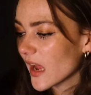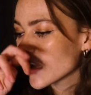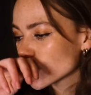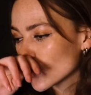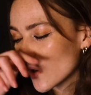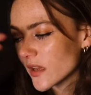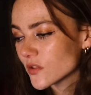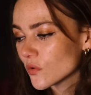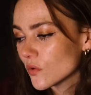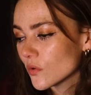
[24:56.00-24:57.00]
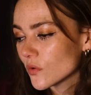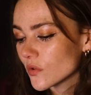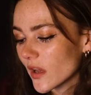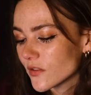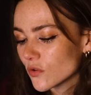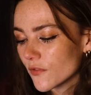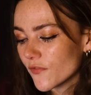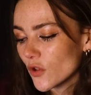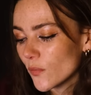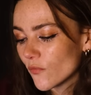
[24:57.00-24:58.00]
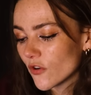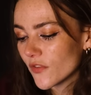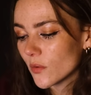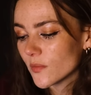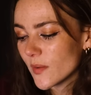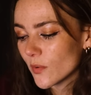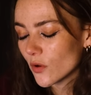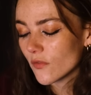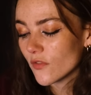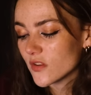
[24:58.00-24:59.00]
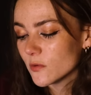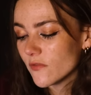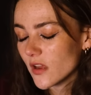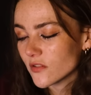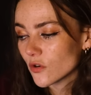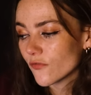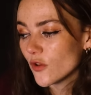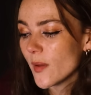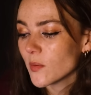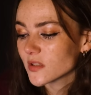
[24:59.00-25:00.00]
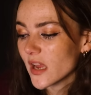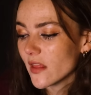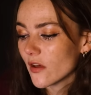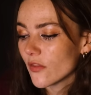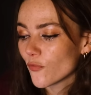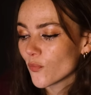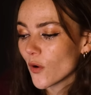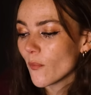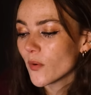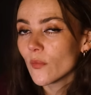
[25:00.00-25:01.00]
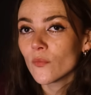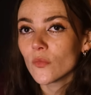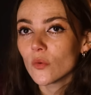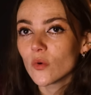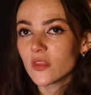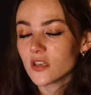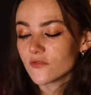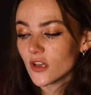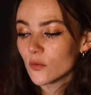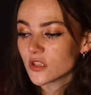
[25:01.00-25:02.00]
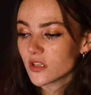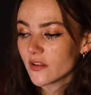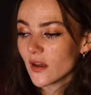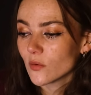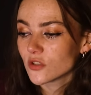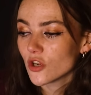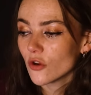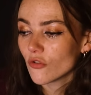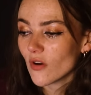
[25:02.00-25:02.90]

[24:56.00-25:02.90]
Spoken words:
Like, I saw a few people say that the problem with this film was that there was no